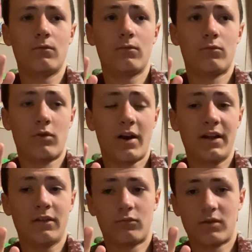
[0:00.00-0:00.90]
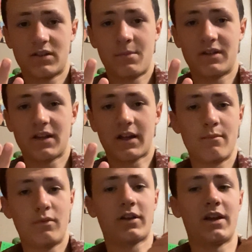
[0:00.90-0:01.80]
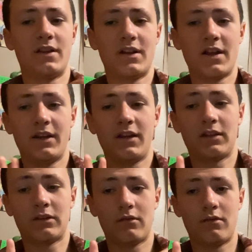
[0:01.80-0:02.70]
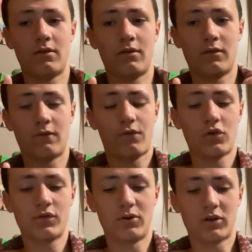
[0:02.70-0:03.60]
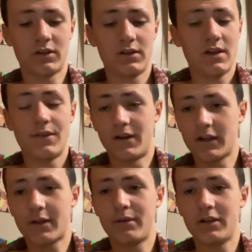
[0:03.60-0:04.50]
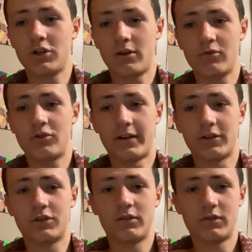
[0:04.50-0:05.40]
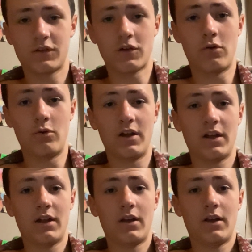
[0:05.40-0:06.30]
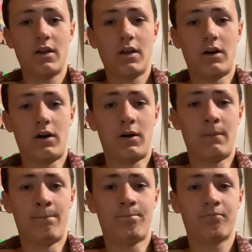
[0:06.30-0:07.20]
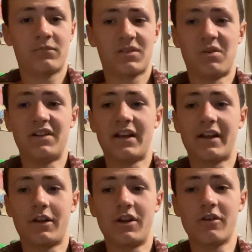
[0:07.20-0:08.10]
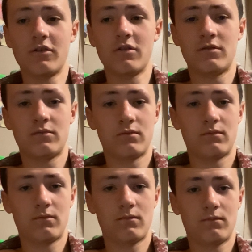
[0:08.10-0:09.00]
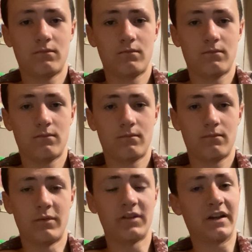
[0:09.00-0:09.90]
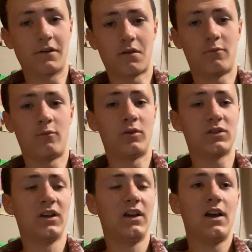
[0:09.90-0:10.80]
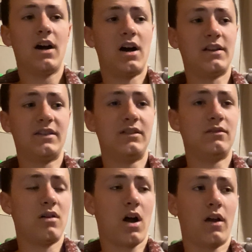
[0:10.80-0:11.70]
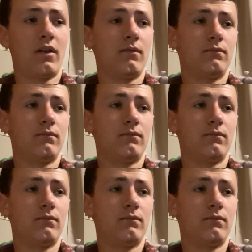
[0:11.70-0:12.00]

writing the rest of my second book and then editing the first book. Then I can play Geometry Dash. So this might take a year. It might take a couple months. This